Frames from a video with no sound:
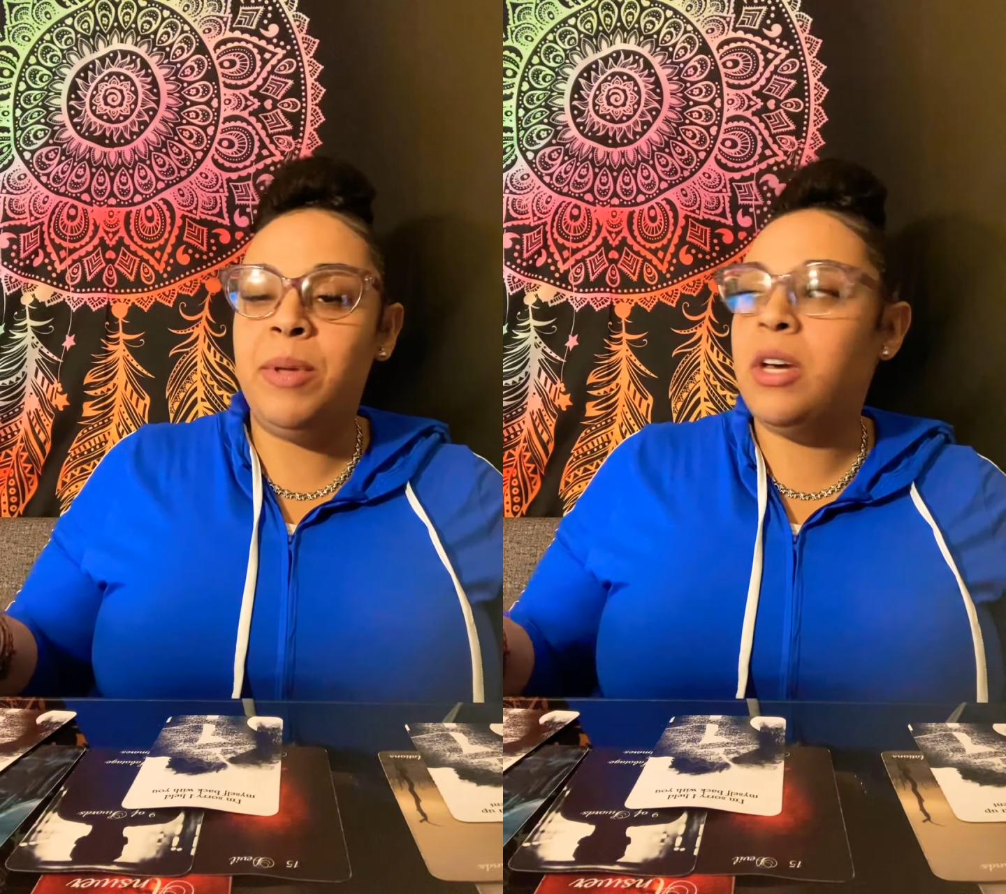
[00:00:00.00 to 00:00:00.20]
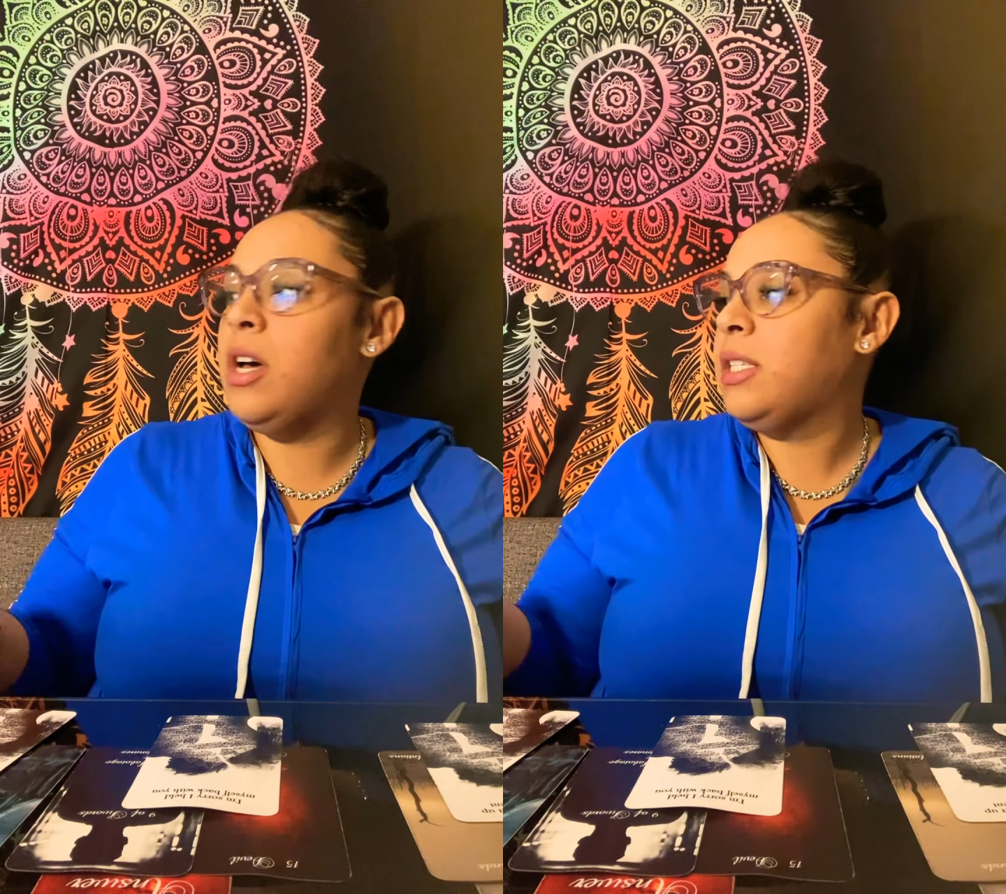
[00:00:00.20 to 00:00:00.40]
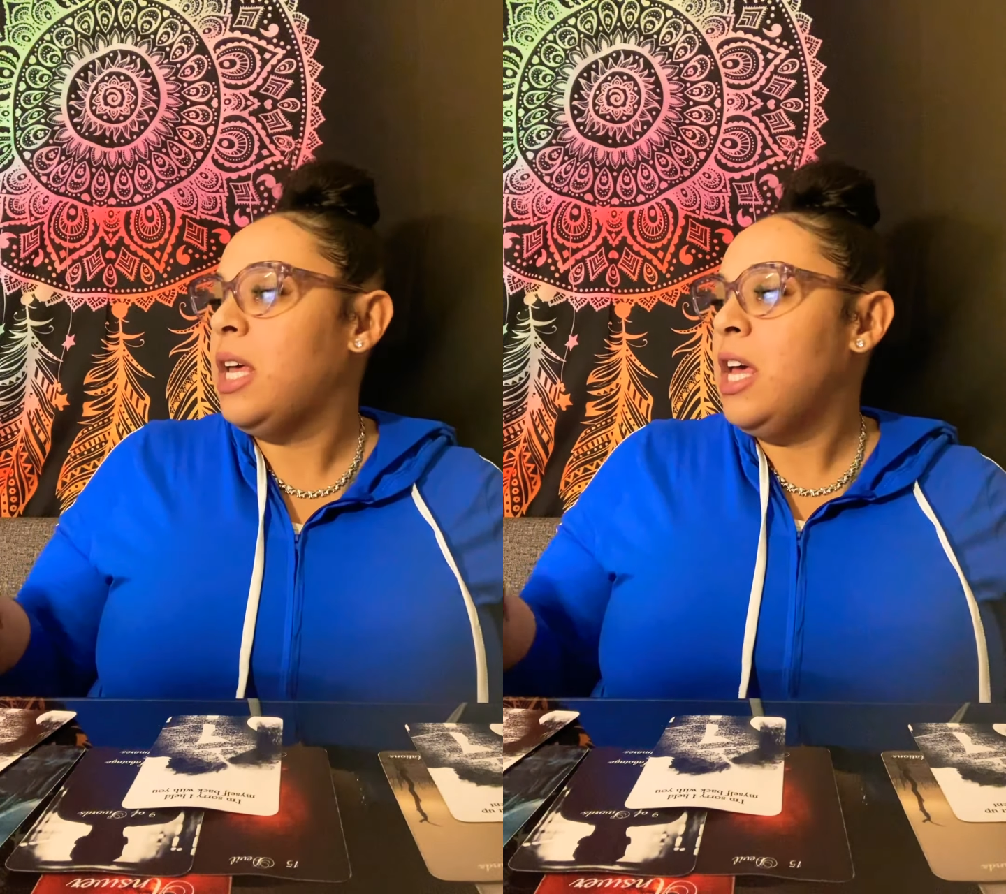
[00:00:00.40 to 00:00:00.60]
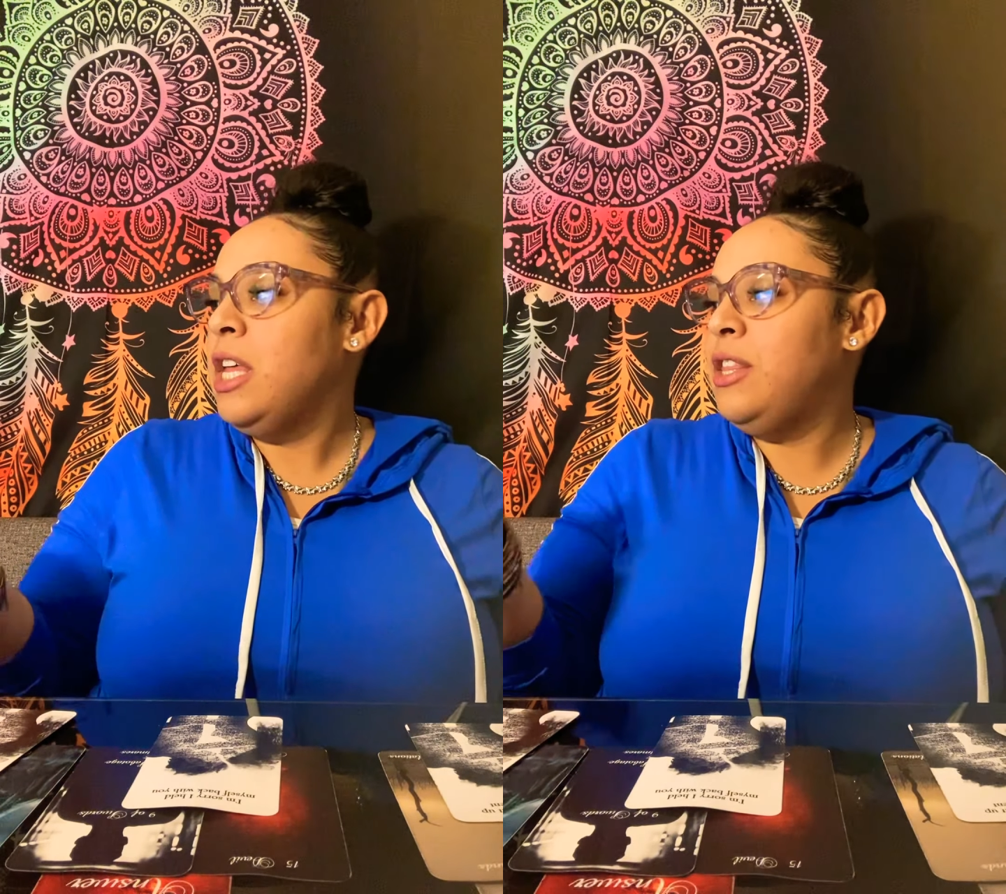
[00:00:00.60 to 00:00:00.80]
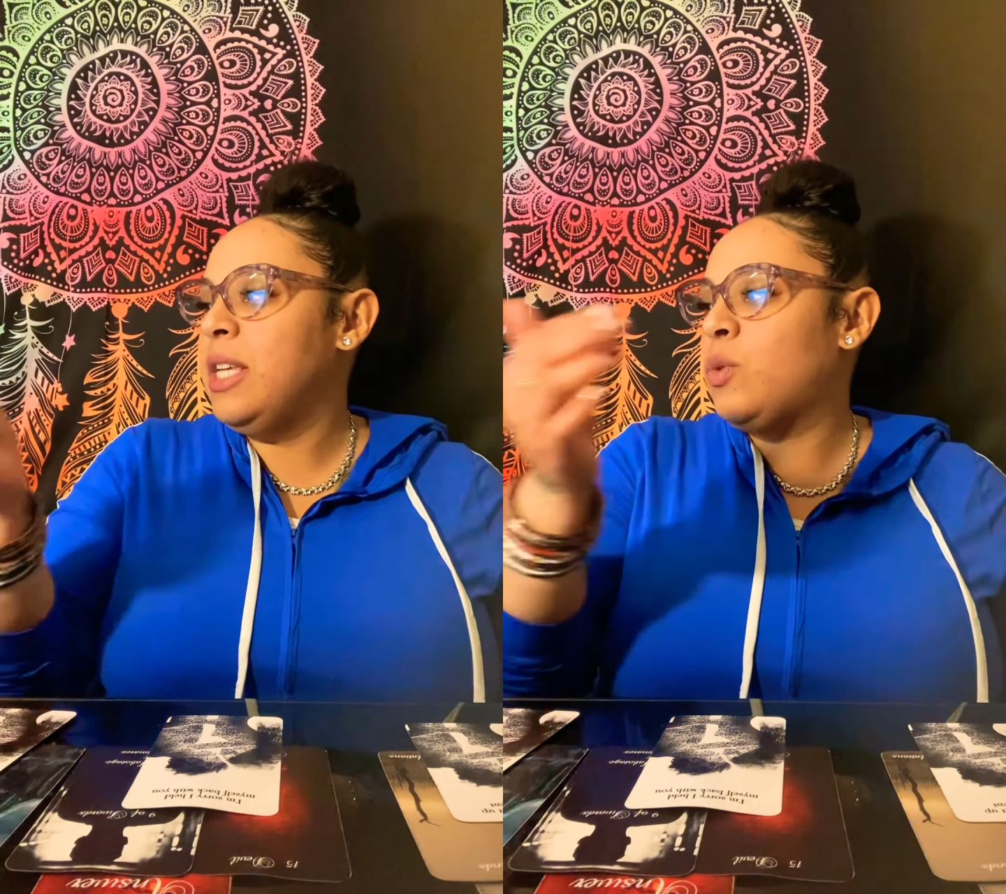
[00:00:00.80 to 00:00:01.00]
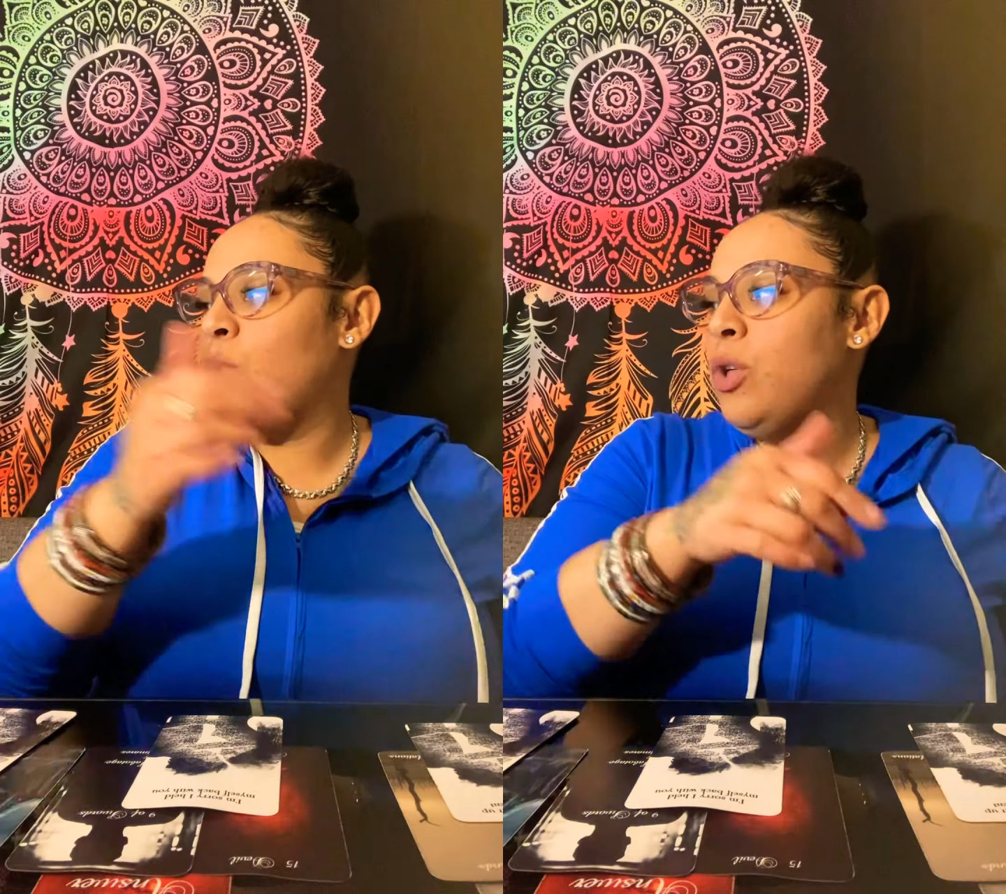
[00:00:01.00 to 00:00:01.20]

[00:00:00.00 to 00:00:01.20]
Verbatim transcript: because this,